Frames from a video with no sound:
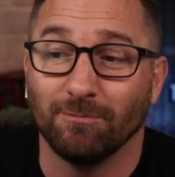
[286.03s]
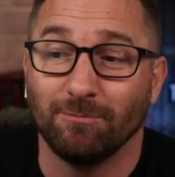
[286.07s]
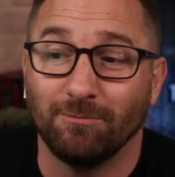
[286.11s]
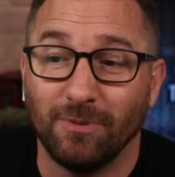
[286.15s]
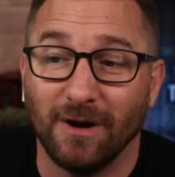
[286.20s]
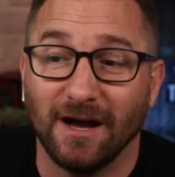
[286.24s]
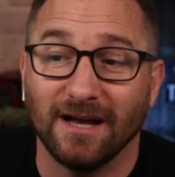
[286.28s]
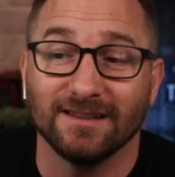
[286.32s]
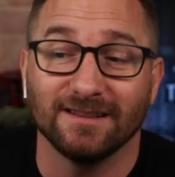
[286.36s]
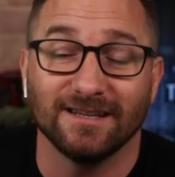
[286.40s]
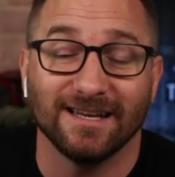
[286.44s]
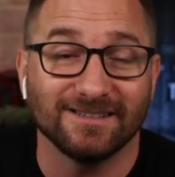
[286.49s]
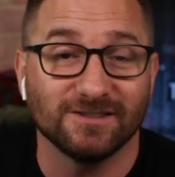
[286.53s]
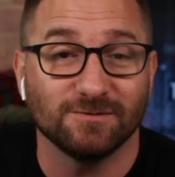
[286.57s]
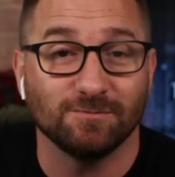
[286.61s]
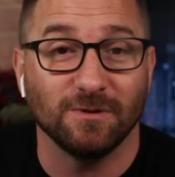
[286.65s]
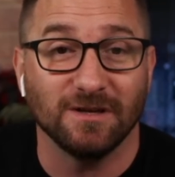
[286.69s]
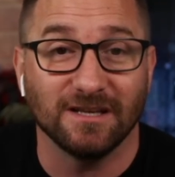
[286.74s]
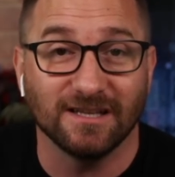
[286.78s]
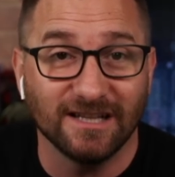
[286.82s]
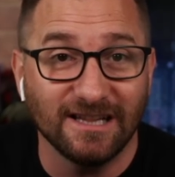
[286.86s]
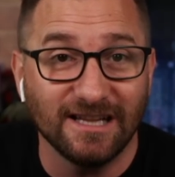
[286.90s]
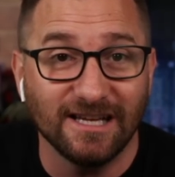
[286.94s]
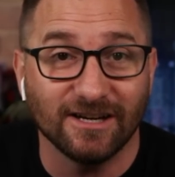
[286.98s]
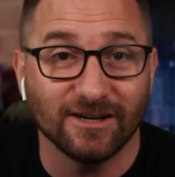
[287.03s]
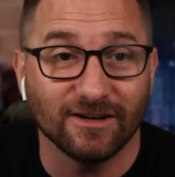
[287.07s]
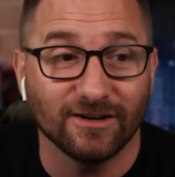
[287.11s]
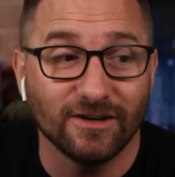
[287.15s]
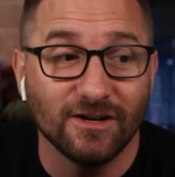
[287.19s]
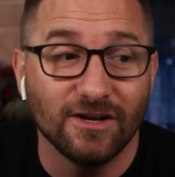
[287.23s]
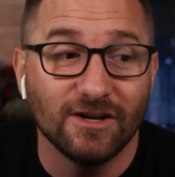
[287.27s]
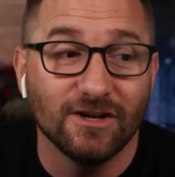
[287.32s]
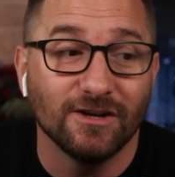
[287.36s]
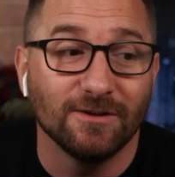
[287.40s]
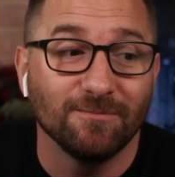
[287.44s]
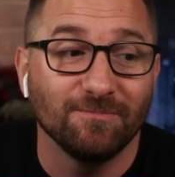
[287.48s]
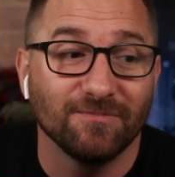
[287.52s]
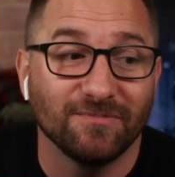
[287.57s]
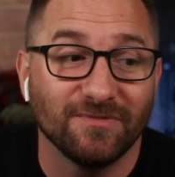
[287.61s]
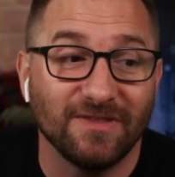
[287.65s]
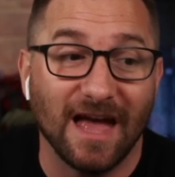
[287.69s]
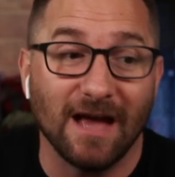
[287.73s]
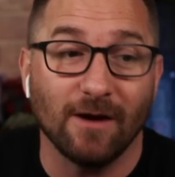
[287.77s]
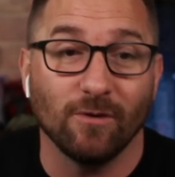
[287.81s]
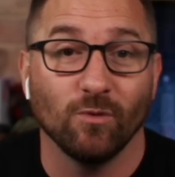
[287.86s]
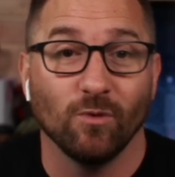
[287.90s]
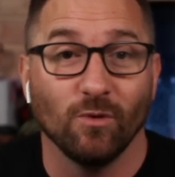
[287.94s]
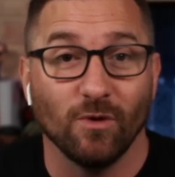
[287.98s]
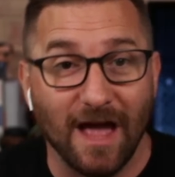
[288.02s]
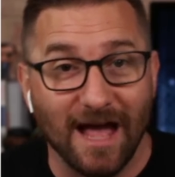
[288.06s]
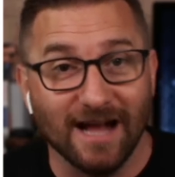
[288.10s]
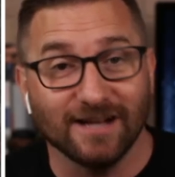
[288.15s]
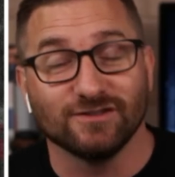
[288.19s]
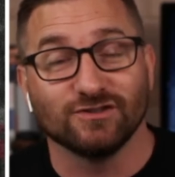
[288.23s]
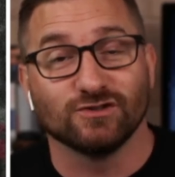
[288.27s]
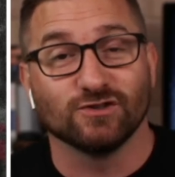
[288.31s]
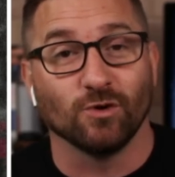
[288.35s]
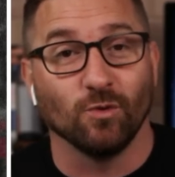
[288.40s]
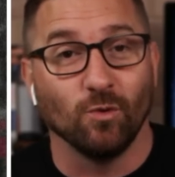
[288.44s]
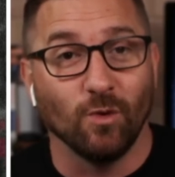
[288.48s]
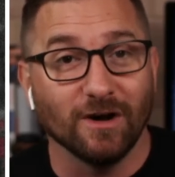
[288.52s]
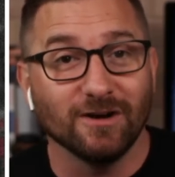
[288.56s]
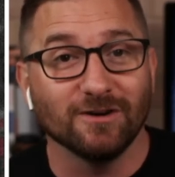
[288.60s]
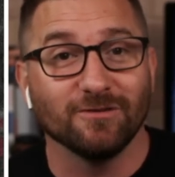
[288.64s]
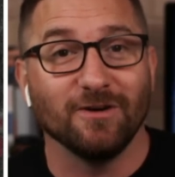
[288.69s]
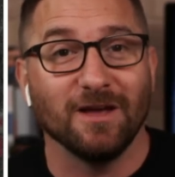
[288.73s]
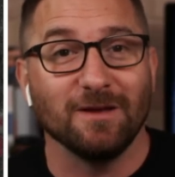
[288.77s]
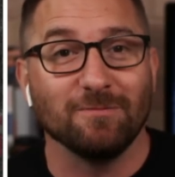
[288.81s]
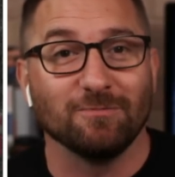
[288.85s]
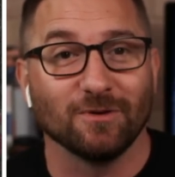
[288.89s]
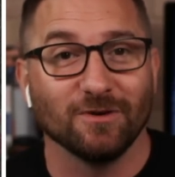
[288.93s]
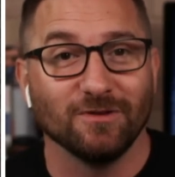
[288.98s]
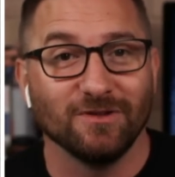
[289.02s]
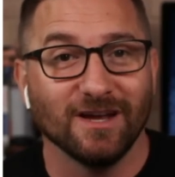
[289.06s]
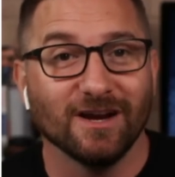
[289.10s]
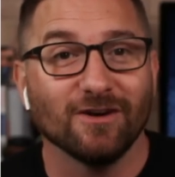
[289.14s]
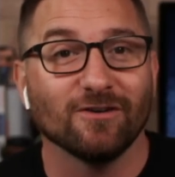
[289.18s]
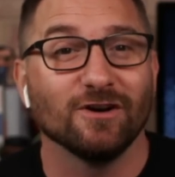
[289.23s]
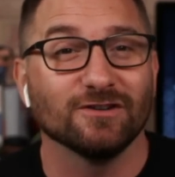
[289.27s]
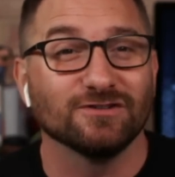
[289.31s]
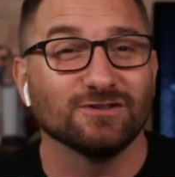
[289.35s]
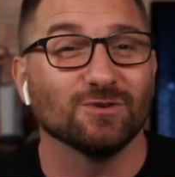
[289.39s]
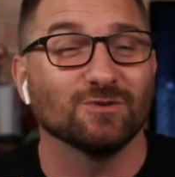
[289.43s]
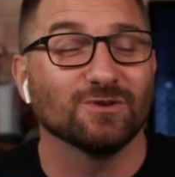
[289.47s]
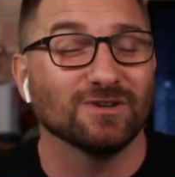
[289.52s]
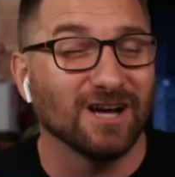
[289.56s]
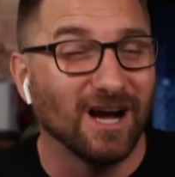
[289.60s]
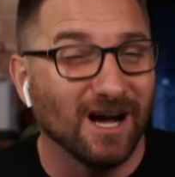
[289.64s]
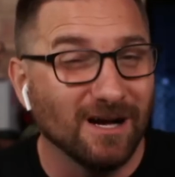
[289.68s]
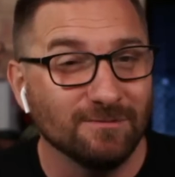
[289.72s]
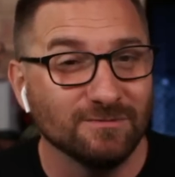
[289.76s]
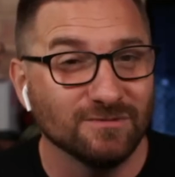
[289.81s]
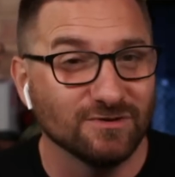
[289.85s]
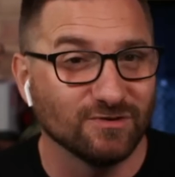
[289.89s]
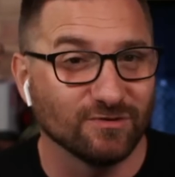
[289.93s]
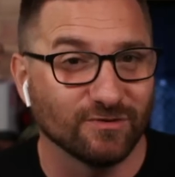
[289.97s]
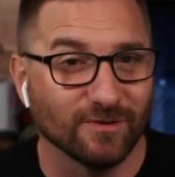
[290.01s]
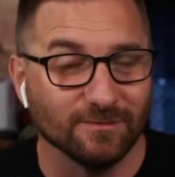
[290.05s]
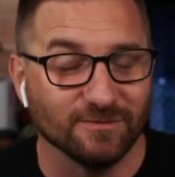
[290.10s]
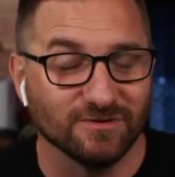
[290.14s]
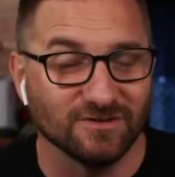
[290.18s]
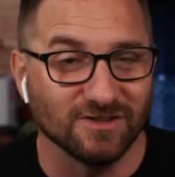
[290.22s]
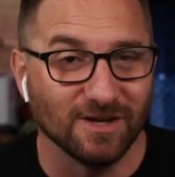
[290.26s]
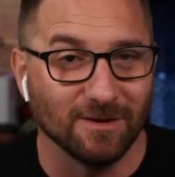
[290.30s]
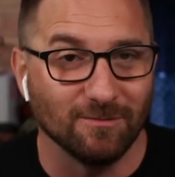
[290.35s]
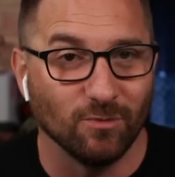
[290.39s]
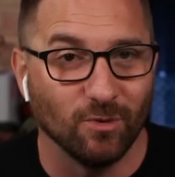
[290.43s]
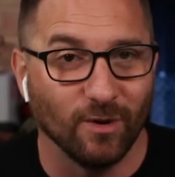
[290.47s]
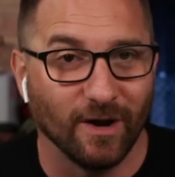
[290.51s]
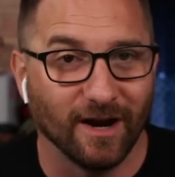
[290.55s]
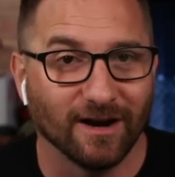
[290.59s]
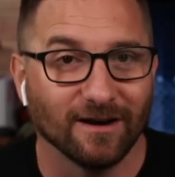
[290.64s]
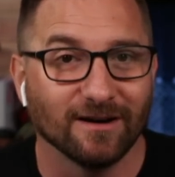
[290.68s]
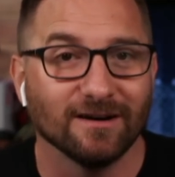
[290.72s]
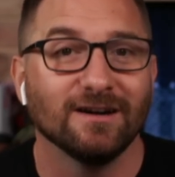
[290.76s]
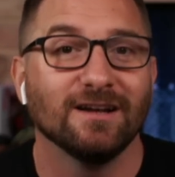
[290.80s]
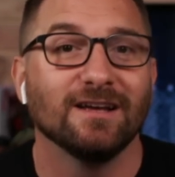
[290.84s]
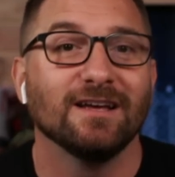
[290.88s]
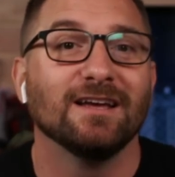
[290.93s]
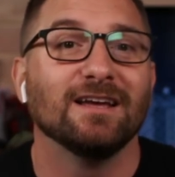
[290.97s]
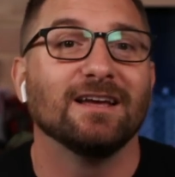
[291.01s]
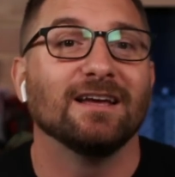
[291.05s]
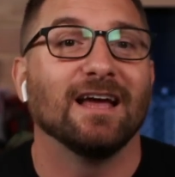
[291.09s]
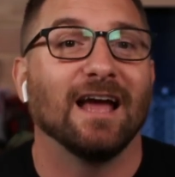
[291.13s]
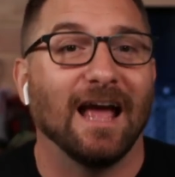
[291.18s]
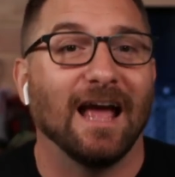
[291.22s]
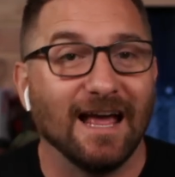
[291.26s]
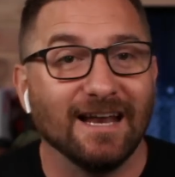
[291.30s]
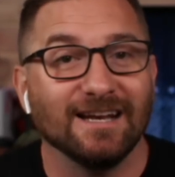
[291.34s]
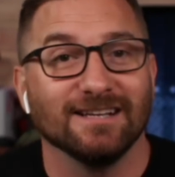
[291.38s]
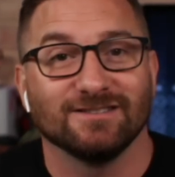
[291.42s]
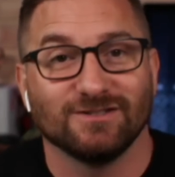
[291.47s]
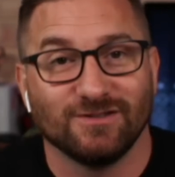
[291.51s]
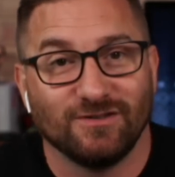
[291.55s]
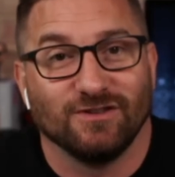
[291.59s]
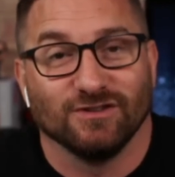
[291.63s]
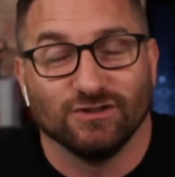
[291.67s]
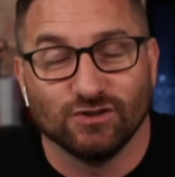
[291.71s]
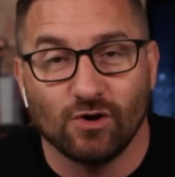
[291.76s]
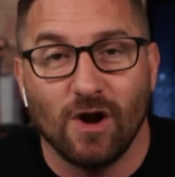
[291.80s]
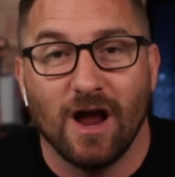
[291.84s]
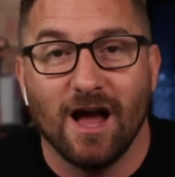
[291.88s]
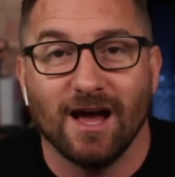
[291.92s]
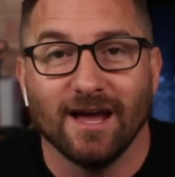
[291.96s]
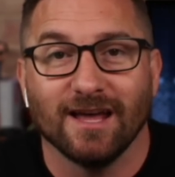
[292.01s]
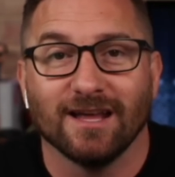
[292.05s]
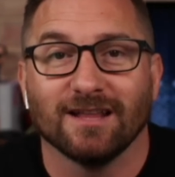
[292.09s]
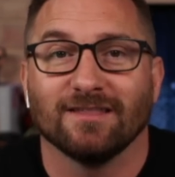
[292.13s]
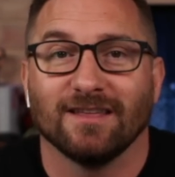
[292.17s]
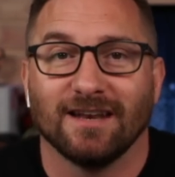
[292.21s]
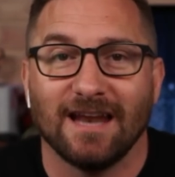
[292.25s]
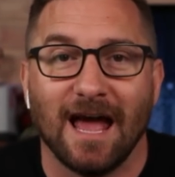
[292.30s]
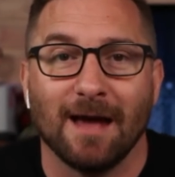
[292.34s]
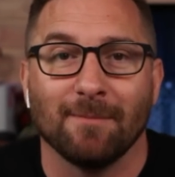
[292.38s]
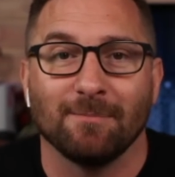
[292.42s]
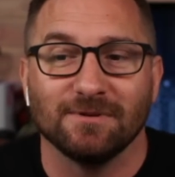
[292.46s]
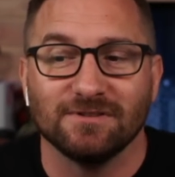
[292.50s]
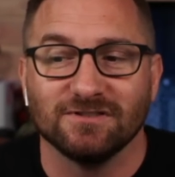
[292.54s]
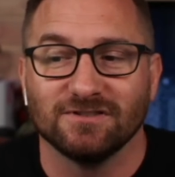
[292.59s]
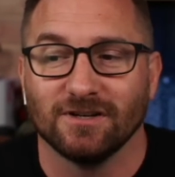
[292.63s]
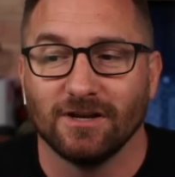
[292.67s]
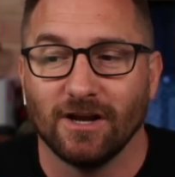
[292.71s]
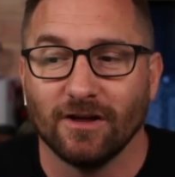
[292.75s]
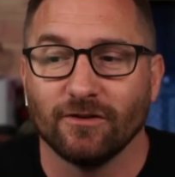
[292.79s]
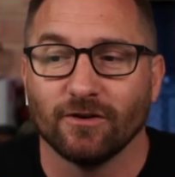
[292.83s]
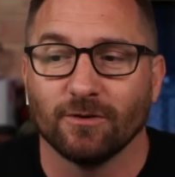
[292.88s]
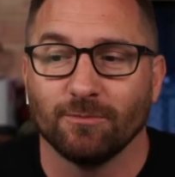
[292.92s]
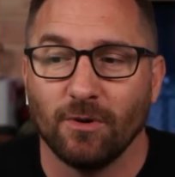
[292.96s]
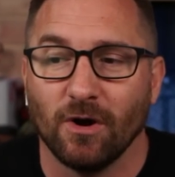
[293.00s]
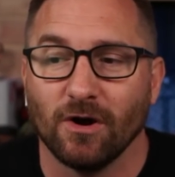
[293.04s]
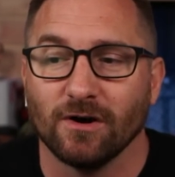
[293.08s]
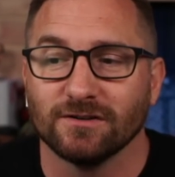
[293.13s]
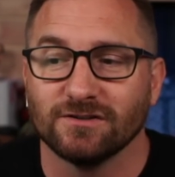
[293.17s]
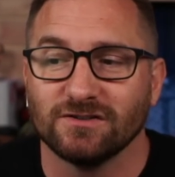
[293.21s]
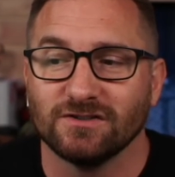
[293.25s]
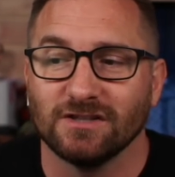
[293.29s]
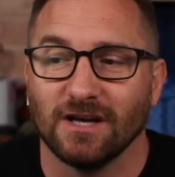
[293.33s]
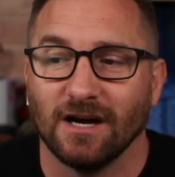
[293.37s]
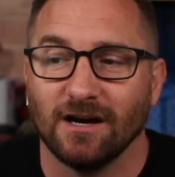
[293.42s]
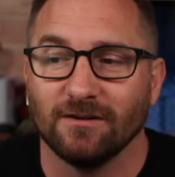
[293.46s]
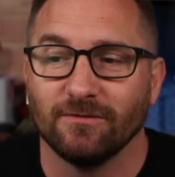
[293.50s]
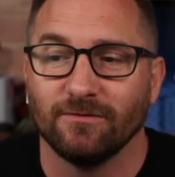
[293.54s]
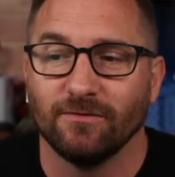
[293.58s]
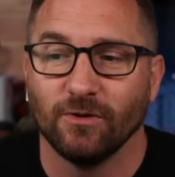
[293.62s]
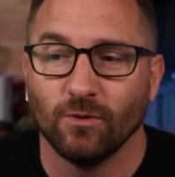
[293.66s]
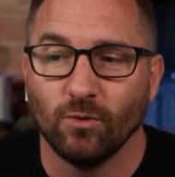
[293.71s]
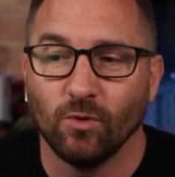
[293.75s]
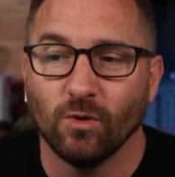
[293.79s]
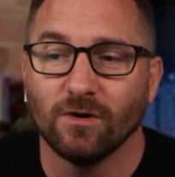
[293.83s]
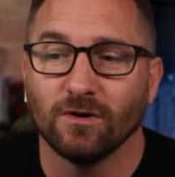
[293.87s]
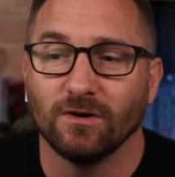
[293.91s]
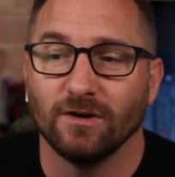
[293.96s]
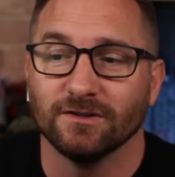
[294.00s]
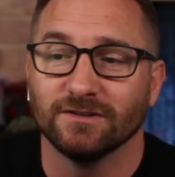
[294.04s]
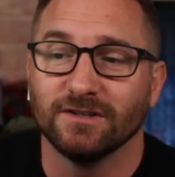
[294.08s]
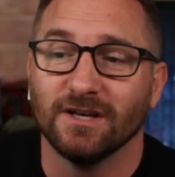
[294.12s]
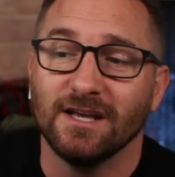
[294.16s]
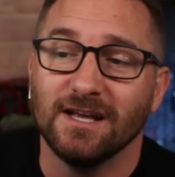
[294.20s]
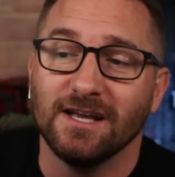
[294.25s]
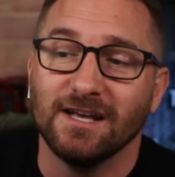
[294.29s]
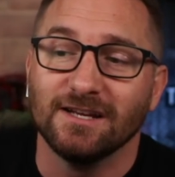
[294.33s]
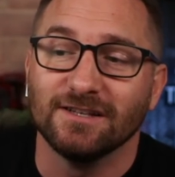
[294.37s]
But let's be clear that extra water vapor in the air also comes from somewhere, and it's the drying that happens in other parts of the world.